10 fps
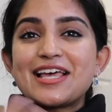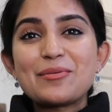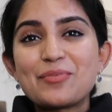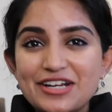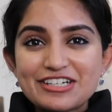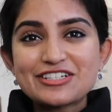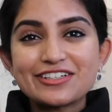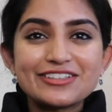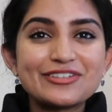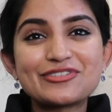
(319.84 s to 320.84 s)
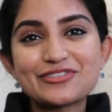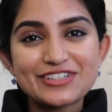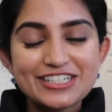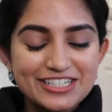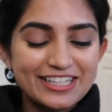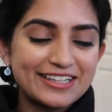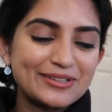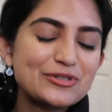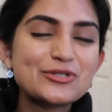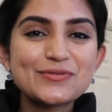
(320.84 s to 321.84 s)
celebration for finishing
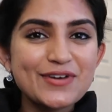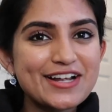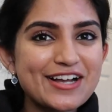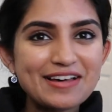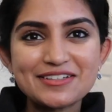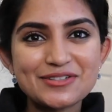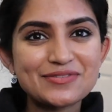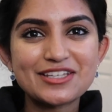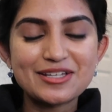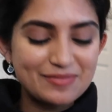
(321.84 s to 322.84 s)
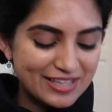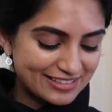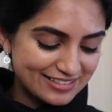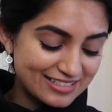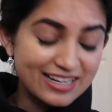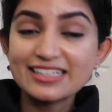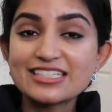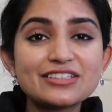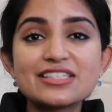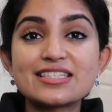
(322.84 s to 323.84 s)
it, which was very kind of them, and
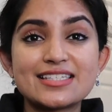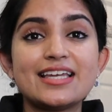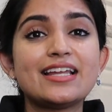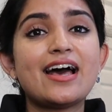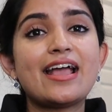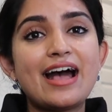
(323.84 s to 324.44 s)
like till this day I